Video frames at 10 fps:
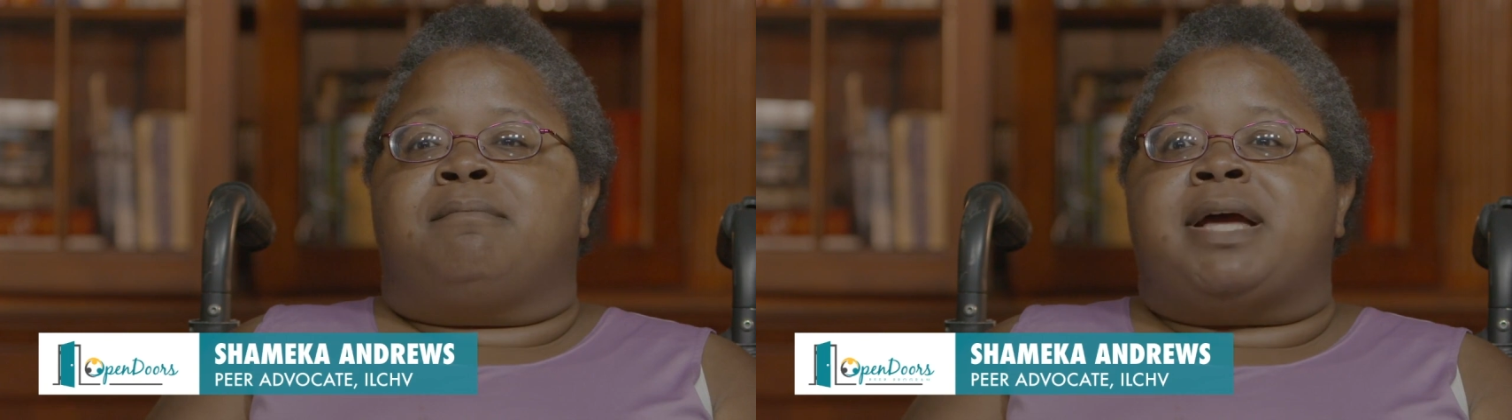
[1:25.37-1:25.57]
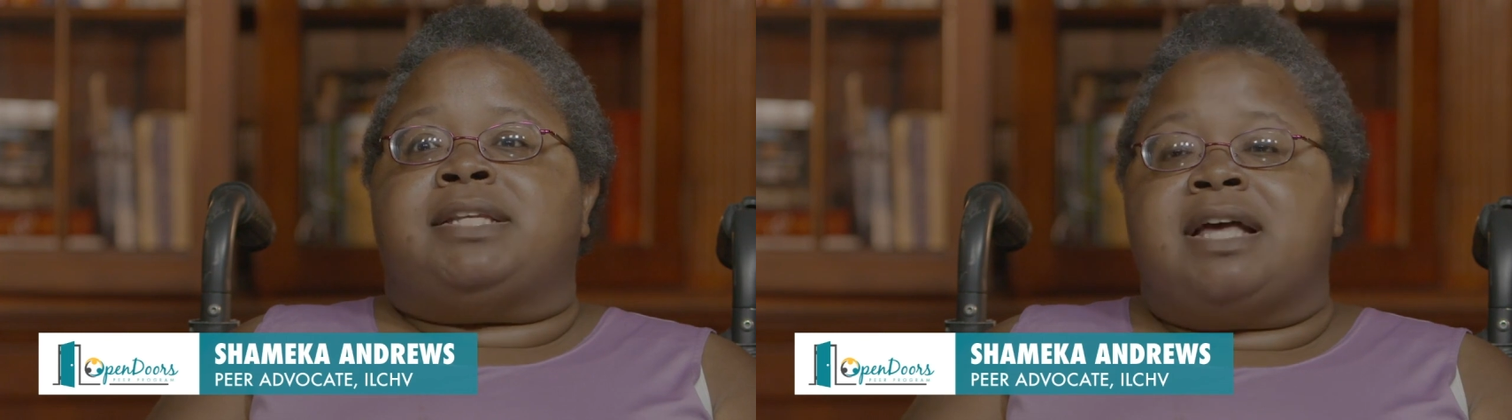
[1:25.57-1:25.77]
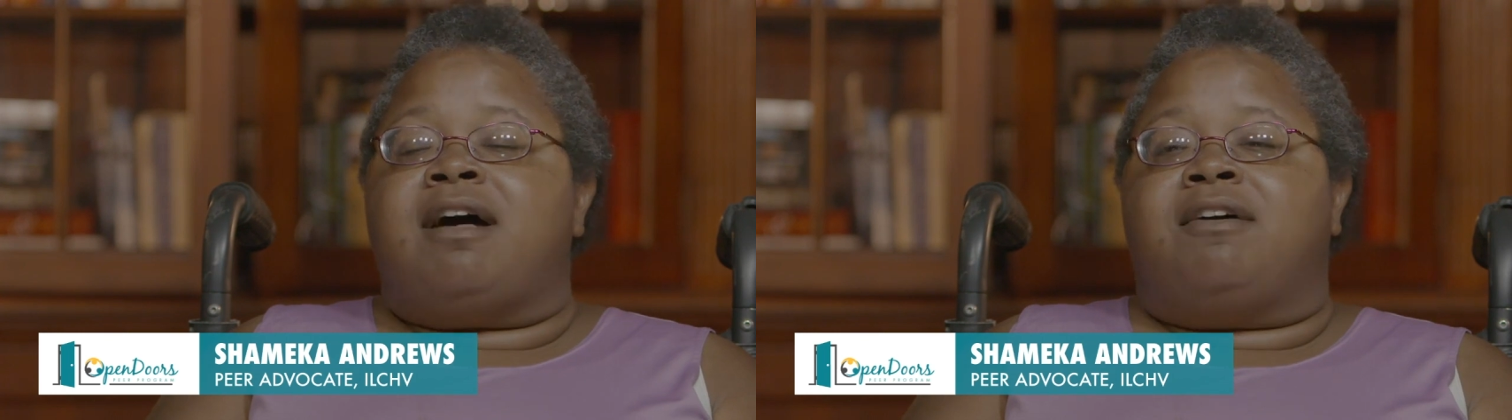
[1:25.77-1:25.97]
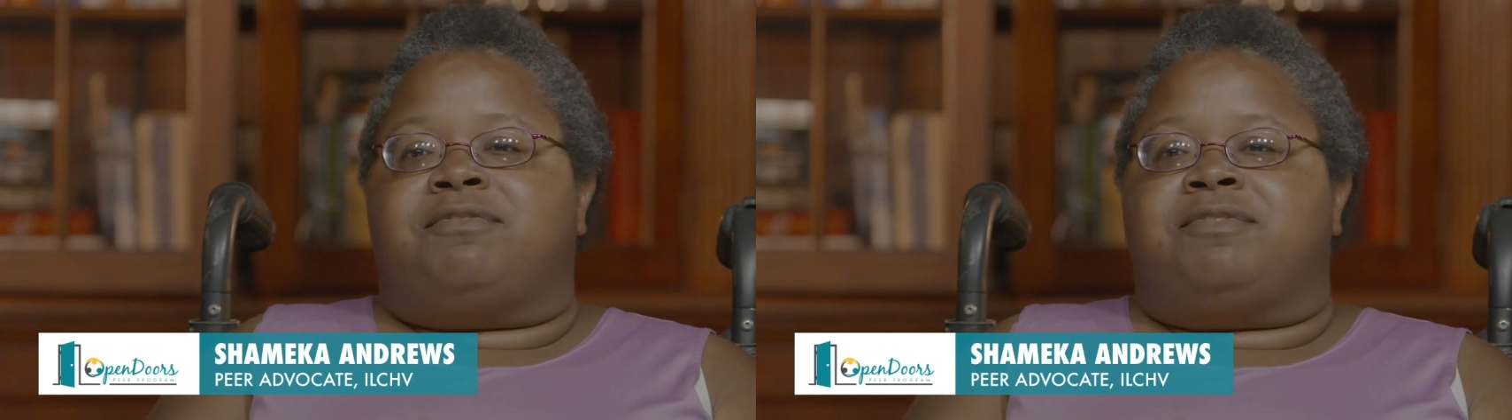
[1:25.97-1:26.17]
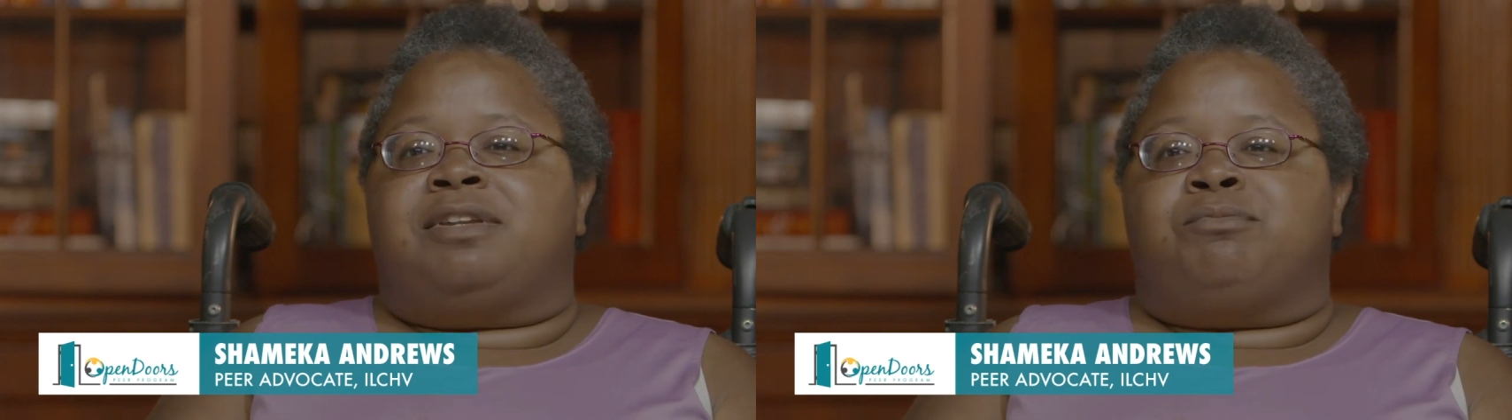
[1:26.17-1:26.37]

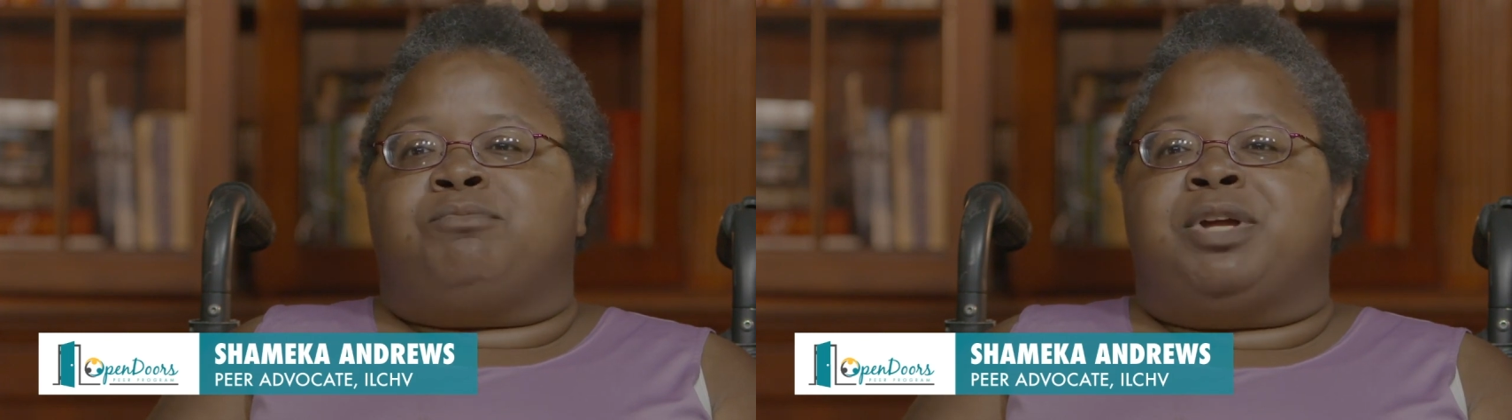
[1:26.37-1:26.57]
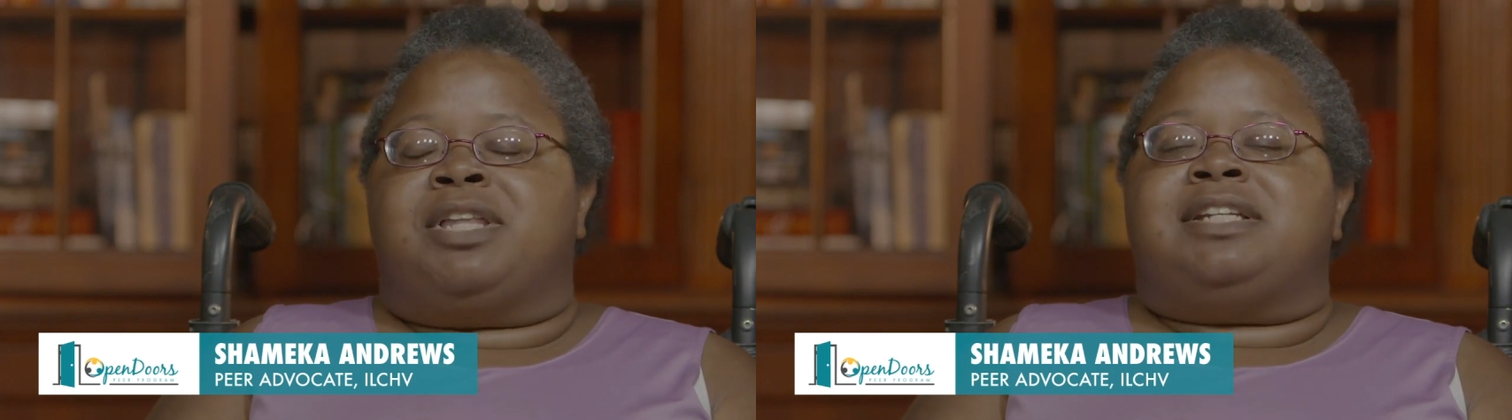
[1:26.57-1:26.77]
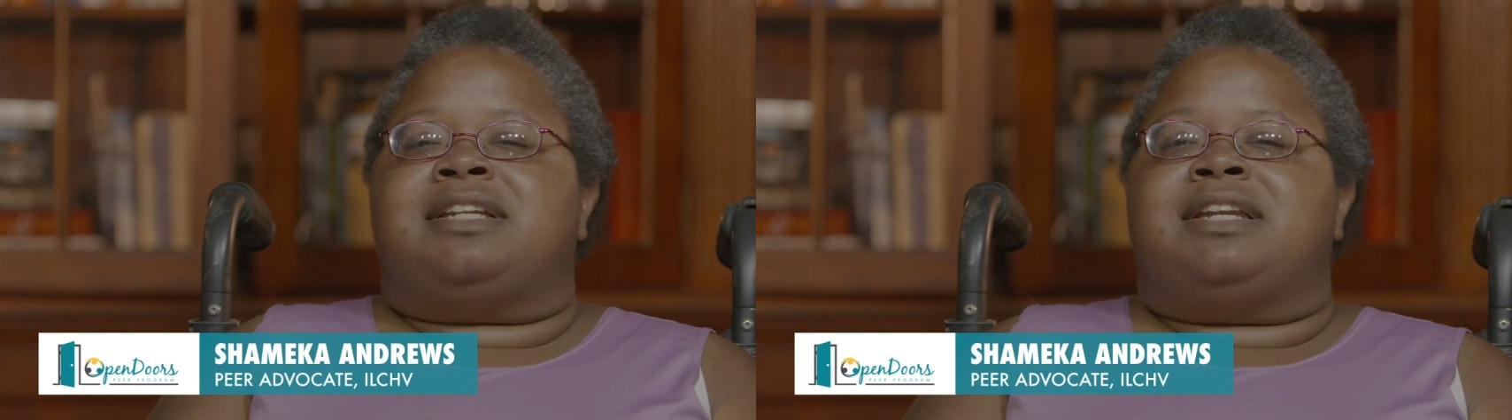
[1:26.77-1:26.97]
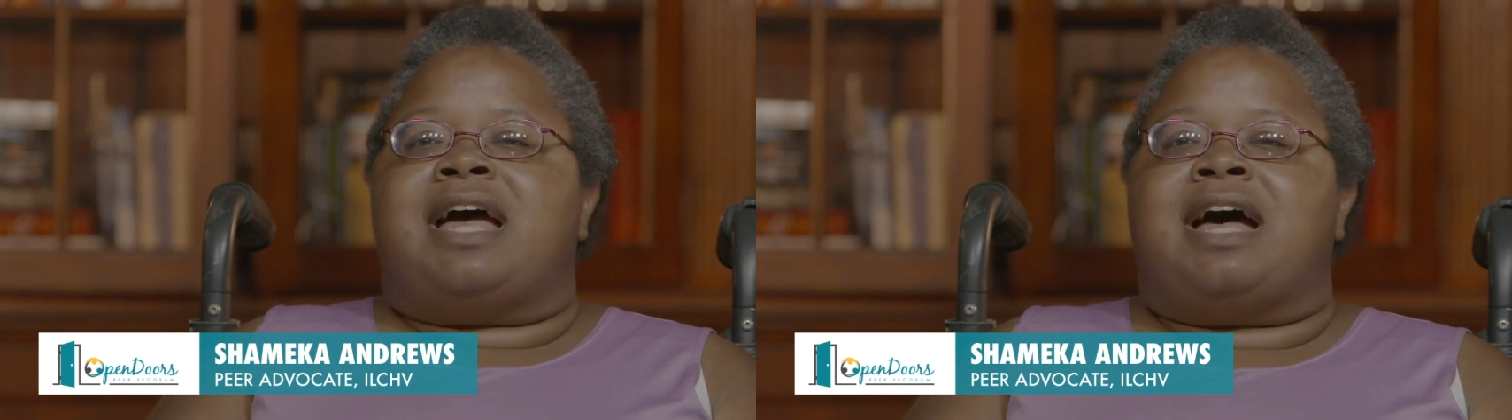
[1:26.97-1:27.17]
myself and really didn't